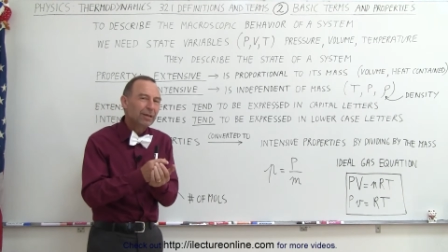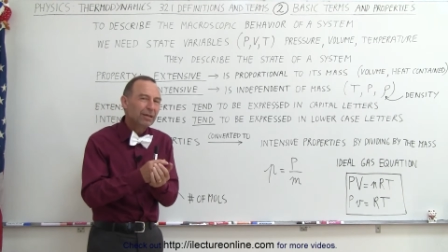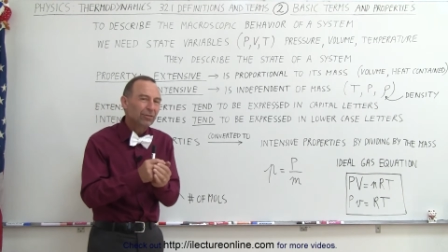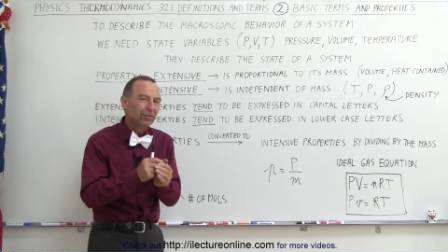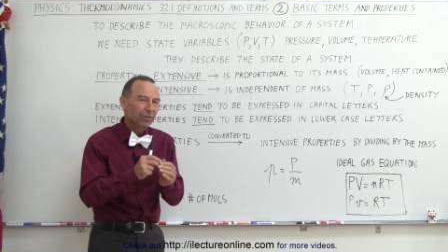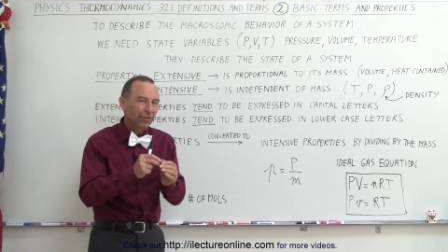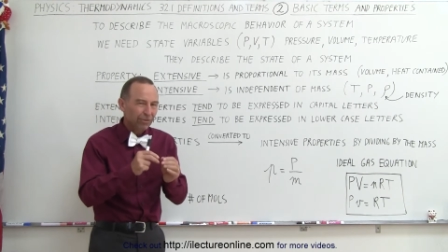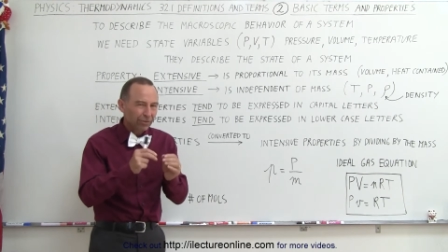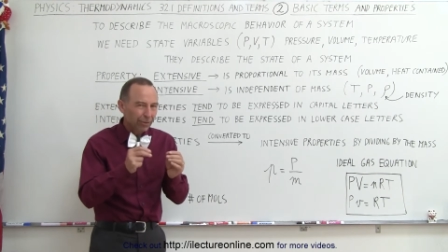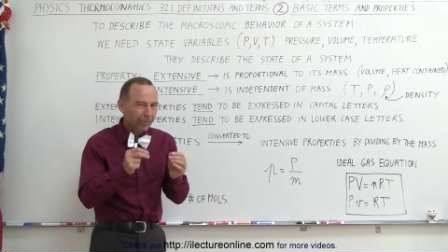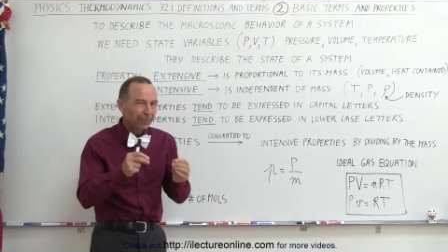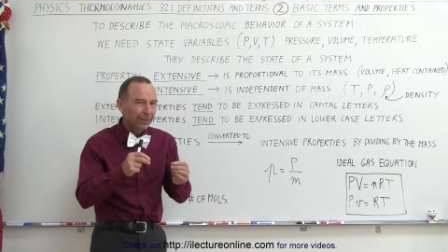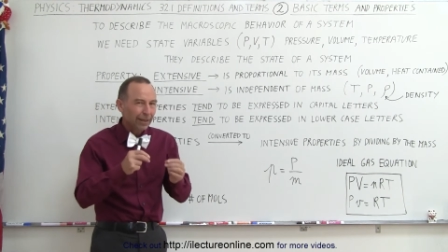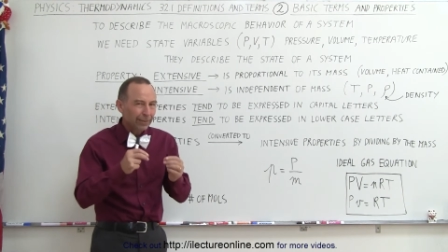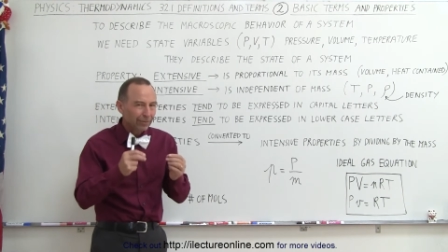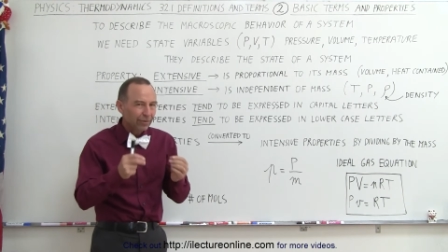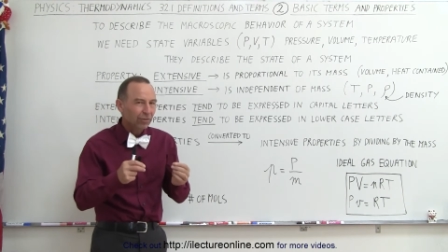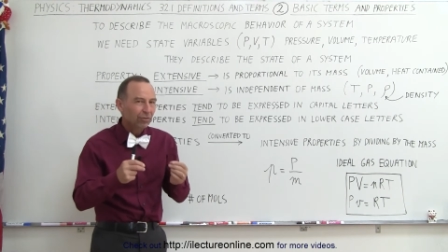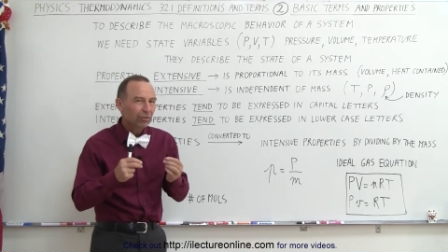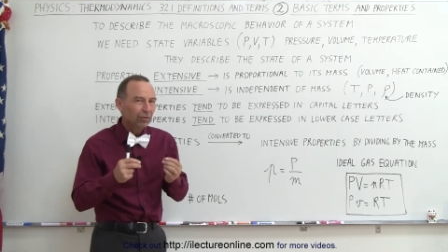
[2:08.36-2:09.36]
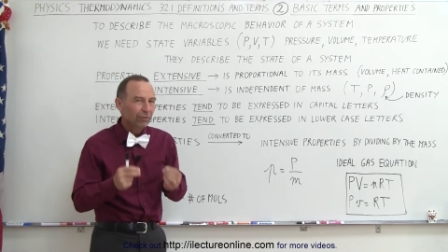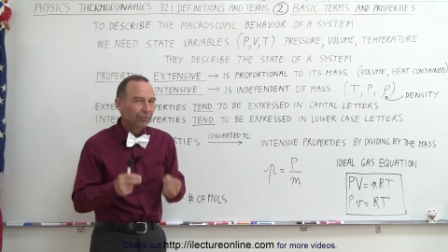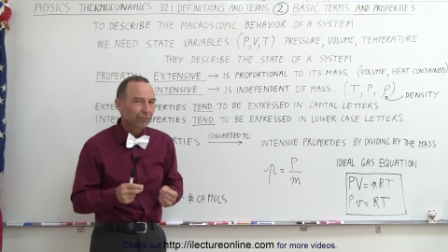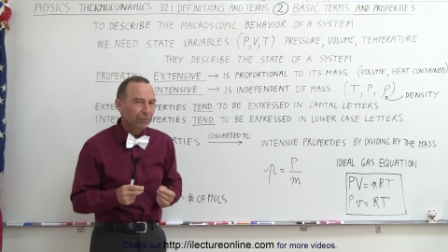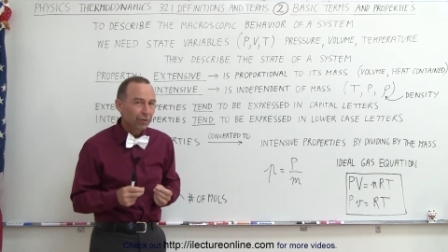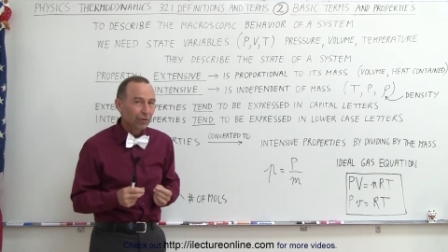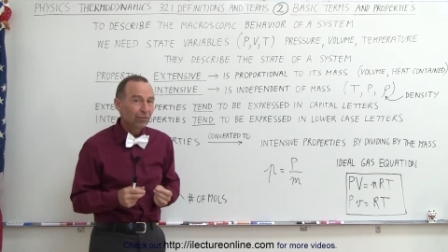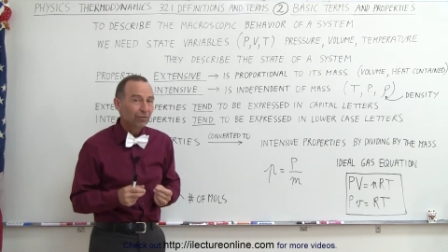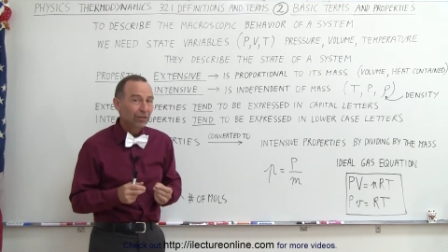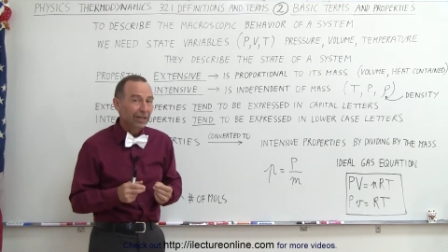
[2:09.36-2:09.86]
to be, so sometimes it's
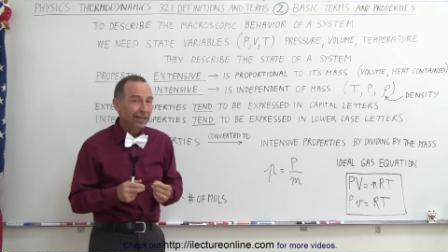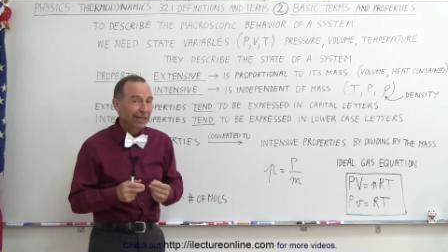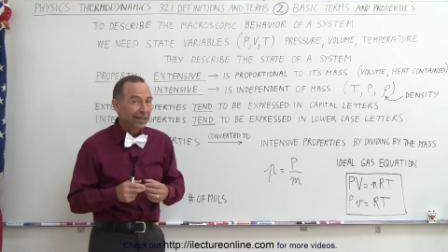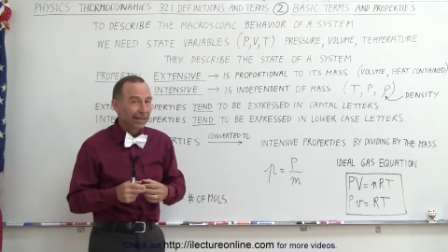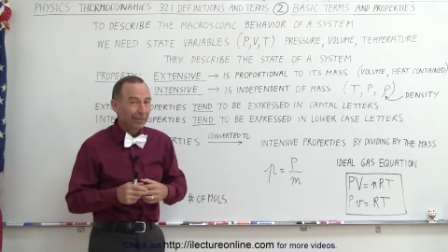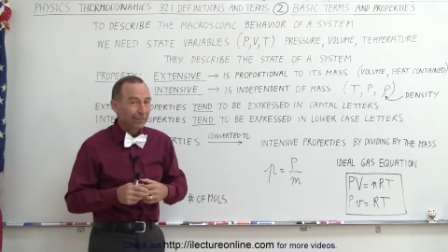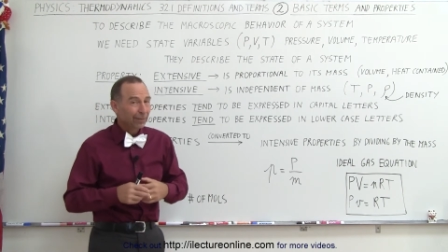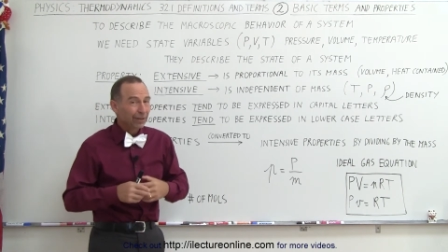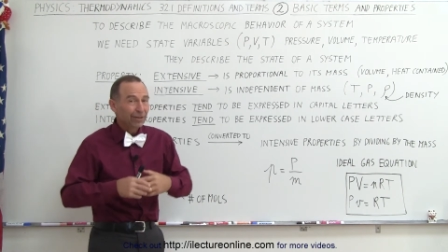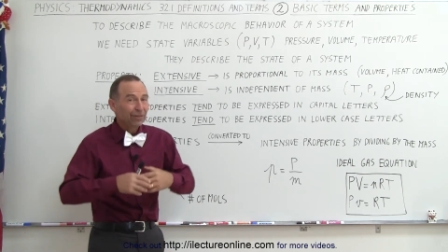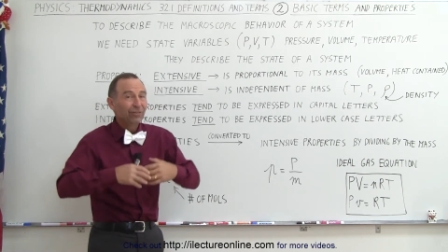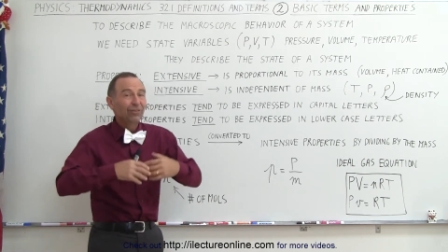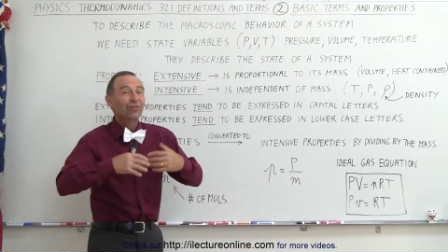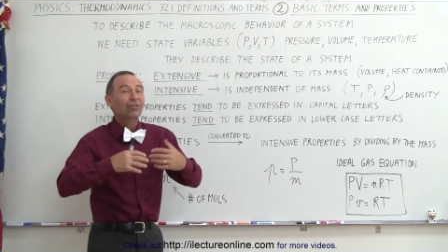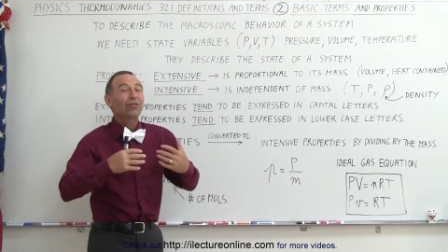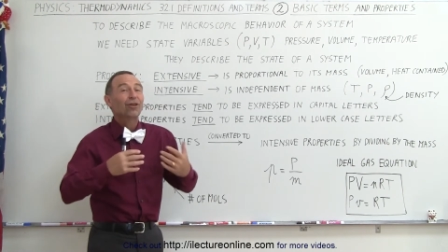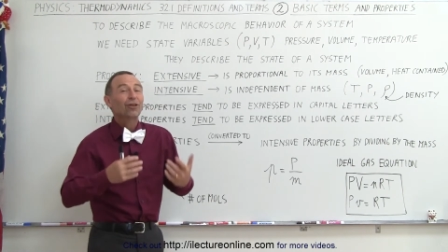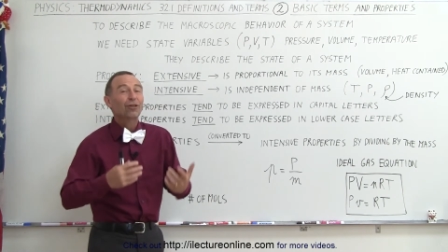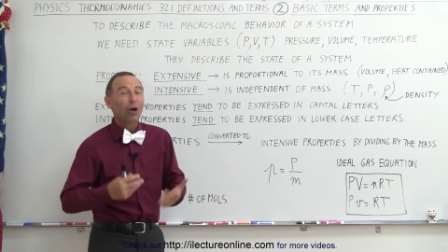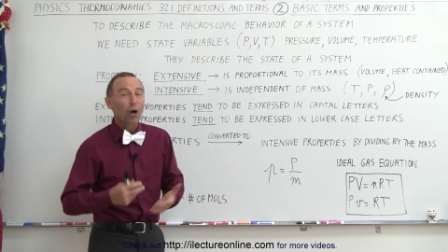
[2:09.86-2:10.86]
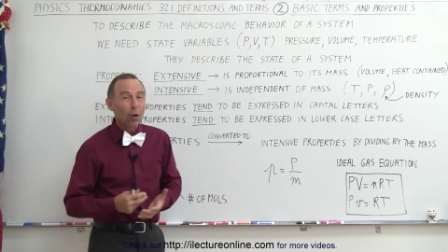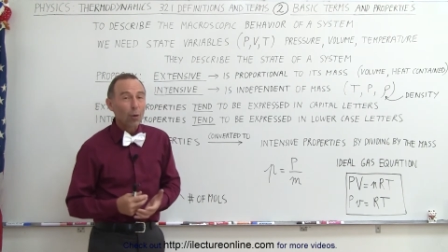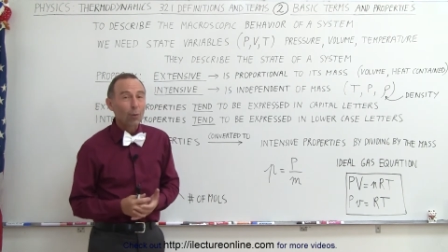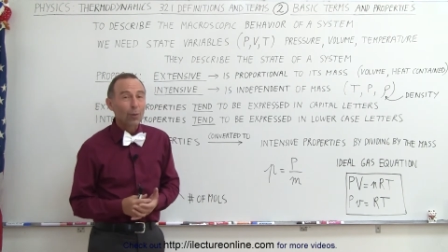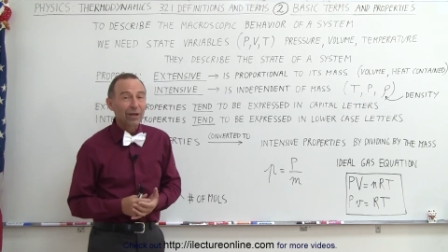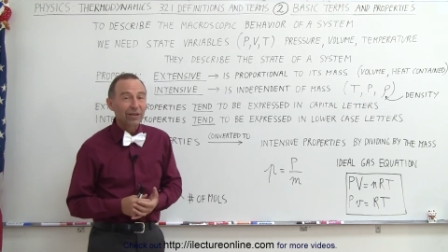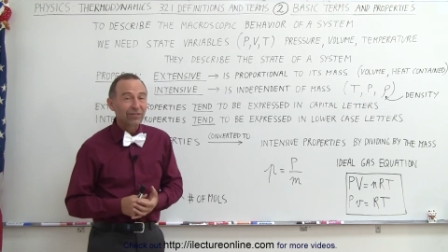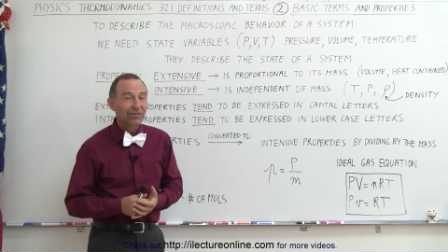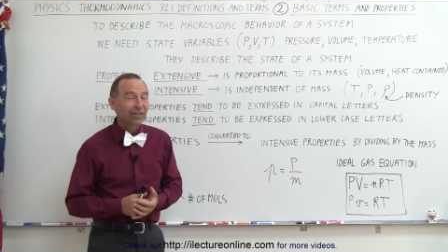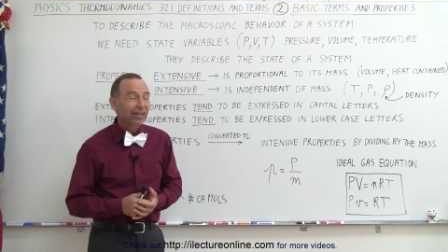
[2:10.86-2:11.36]
confusing because it's not
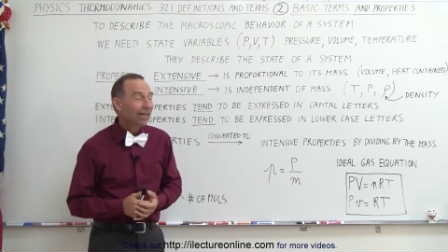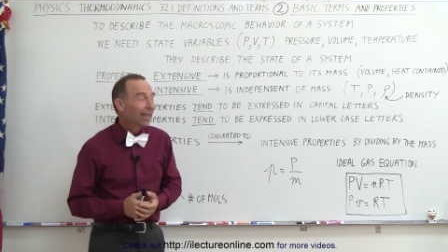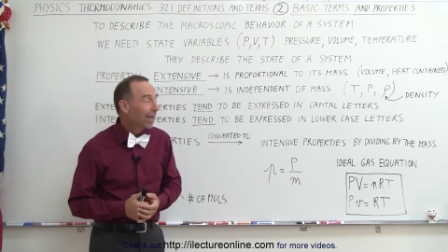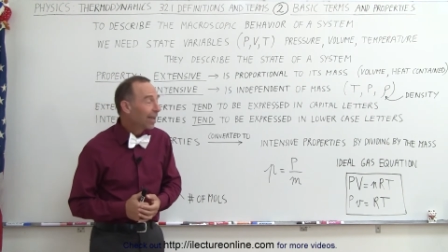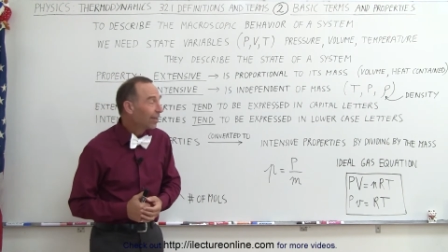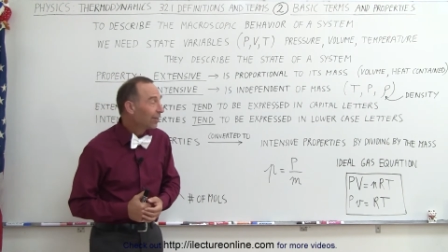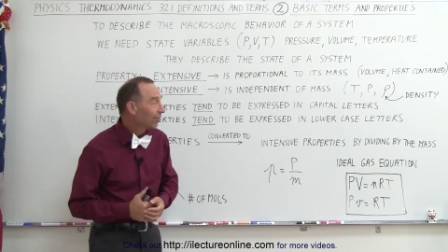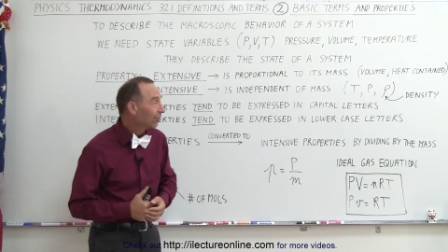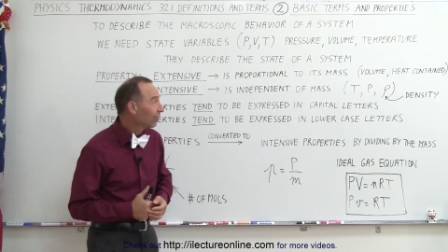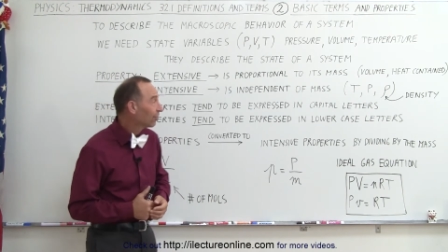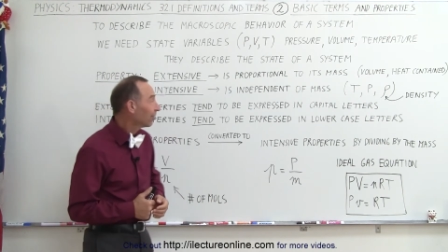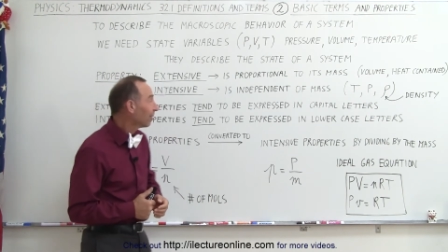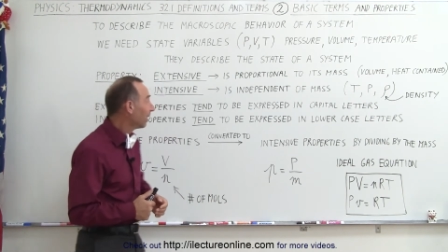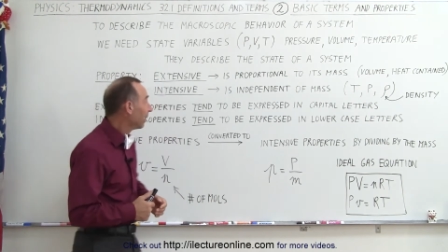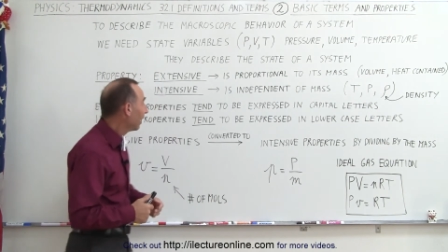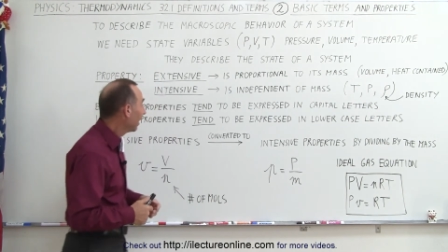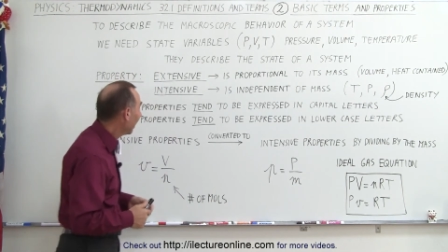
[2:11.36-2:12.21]
always the case.